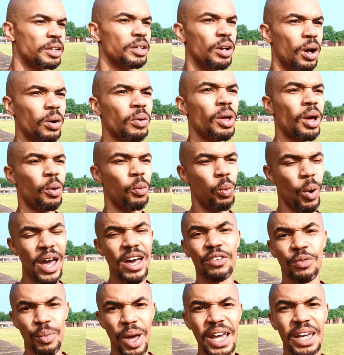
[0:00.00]
you know,
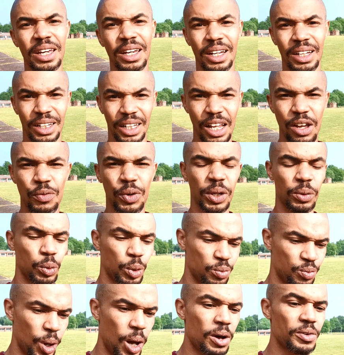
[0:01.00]
way of making a living
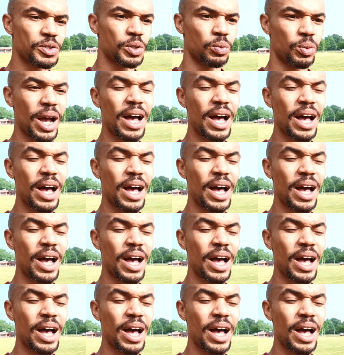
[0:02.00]
revolves